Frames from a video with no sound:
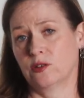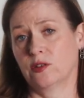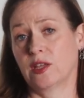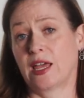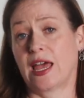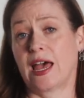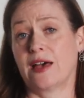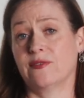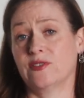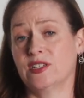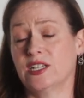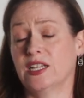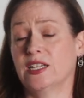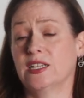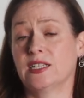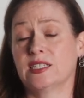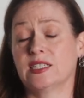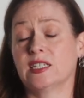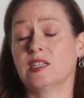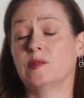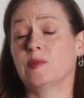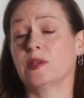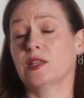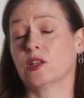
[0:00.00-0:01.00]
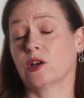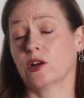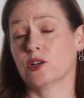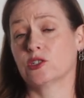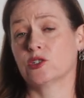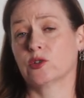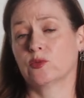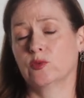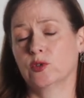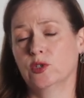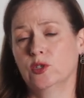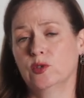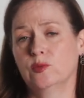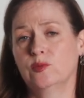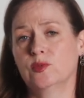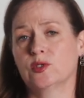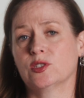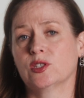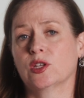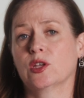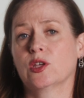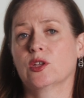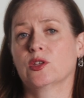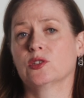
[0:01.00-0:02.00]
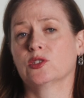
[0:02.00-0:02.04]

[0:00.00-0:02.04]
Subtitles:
They have a tendency to be larger rooms,